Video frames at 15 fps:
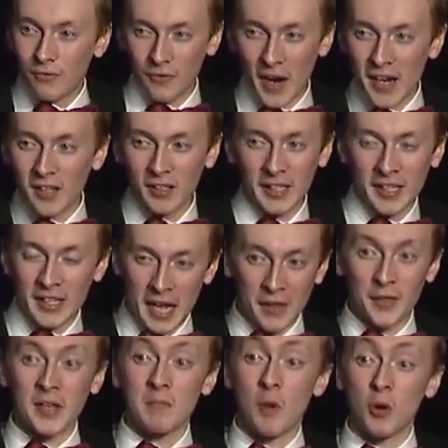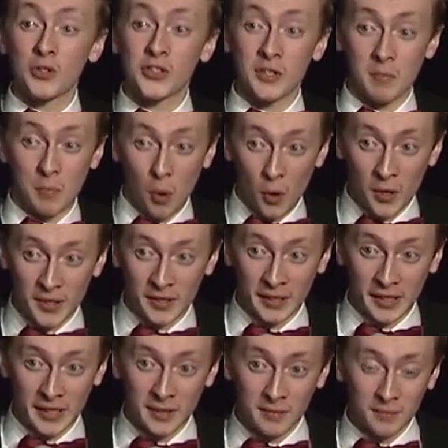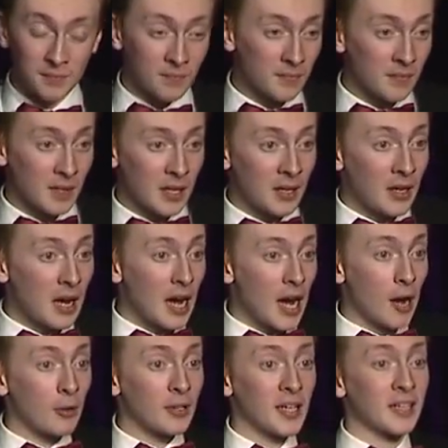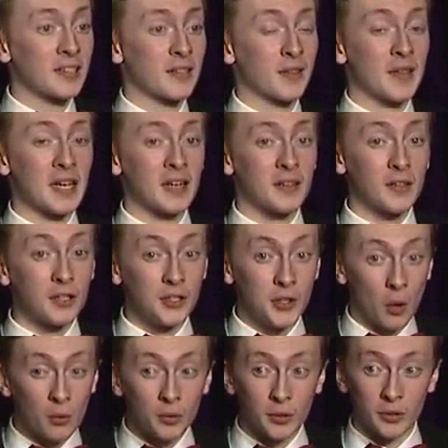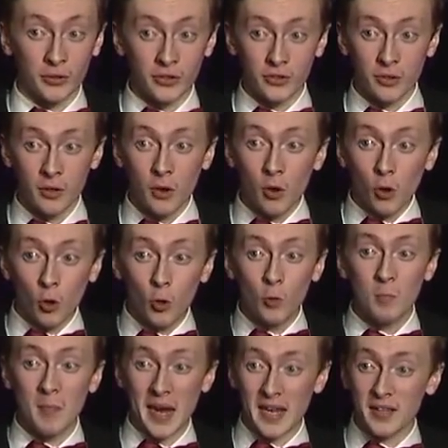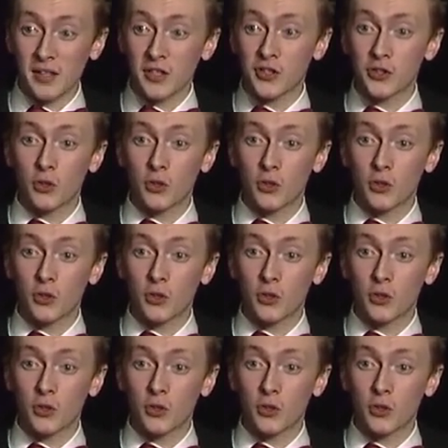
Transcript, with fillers: Finally, and I think most importantly, I would like to thank the donors who made this